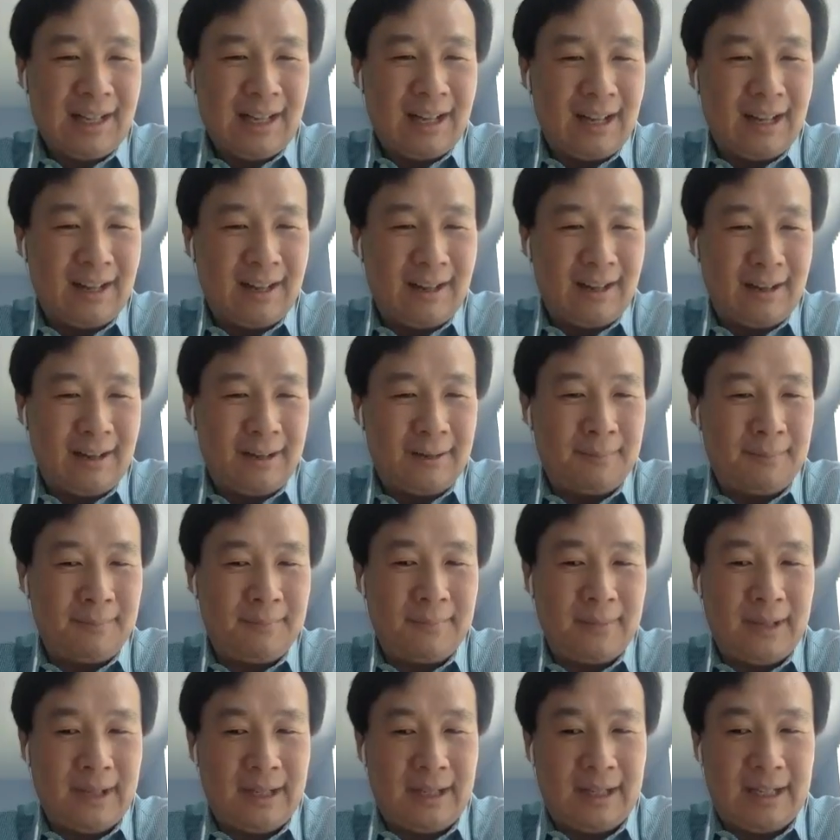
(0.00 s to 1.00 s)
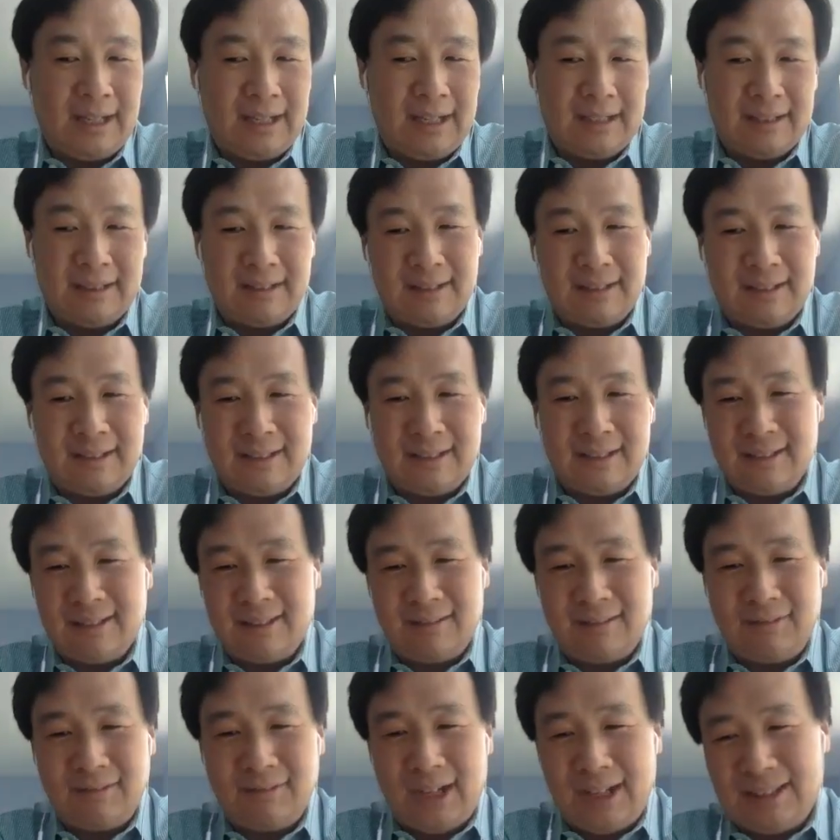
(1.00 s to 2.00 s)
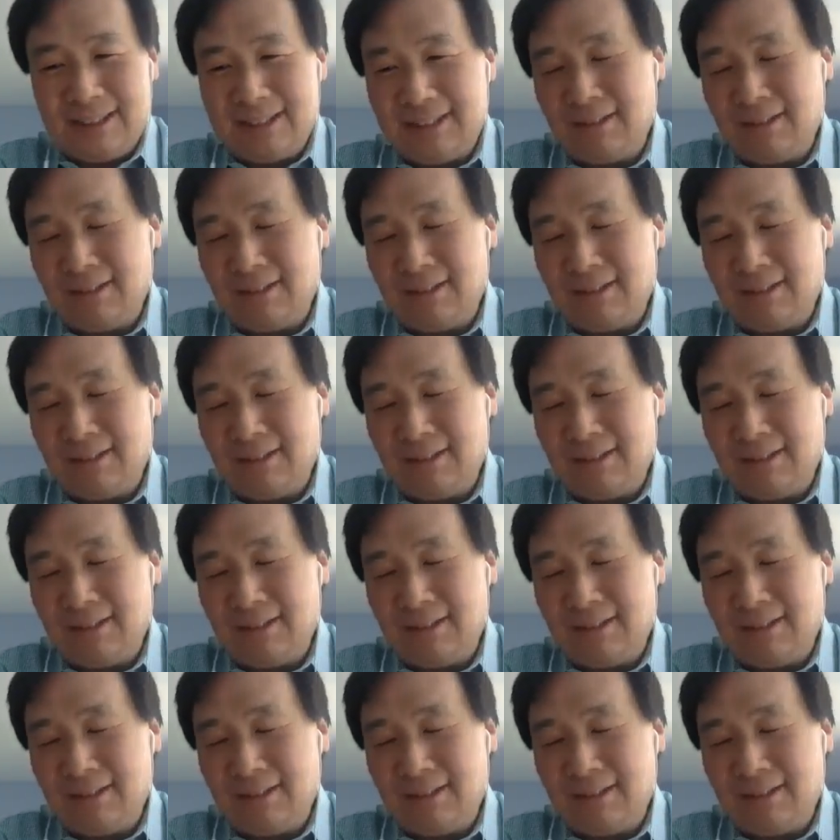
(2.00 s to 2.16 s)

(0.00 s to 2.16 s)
And right.